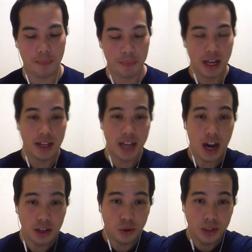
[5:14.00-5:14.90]
Now
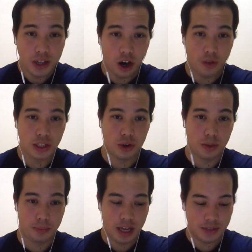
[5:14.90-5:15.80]
there's only Harvest Golem
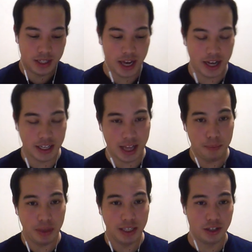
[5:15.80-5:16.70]
left, and that
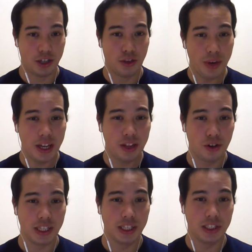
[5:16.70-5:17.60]
means there's a 3 in
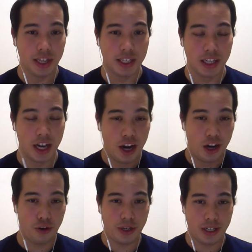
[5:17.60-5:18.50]
13 chance you're
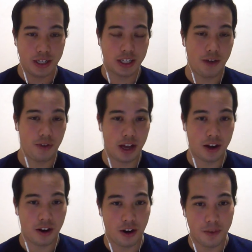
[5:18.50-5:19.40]
going to discover that
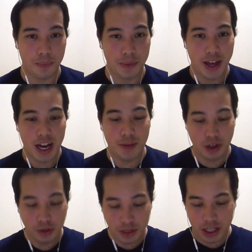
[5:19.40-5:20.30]
card. And if you
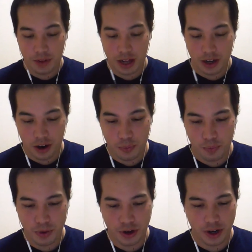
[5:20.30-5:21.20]
don't discover that card,
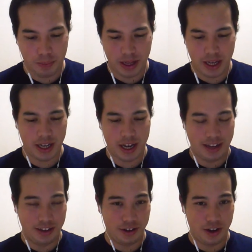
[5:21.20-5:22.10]
you're going to play
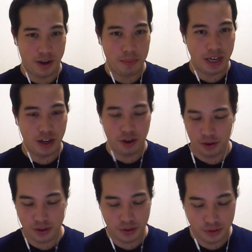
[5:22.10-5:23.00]
a Meteoric or
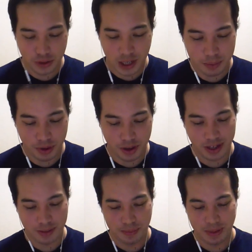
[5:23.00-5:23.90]
2-drop. You're going
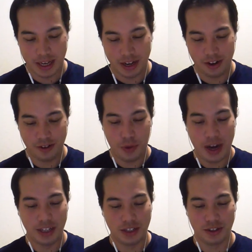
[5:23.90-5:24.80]
to wait
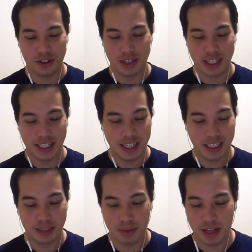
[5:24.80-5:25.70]
until turn 6 to
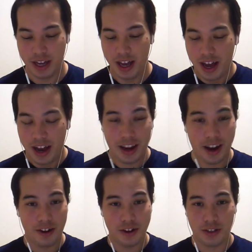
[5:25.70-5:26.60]
play
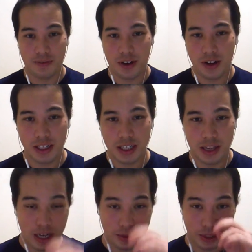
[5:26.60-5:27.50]
Canner Sylvanas. You might
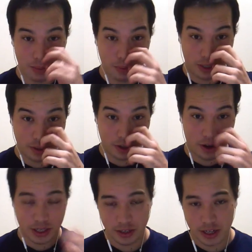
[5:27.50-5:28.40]
as well just put those
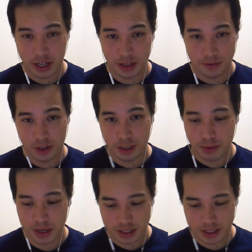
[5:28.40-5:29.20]
cards in your deck in the first place.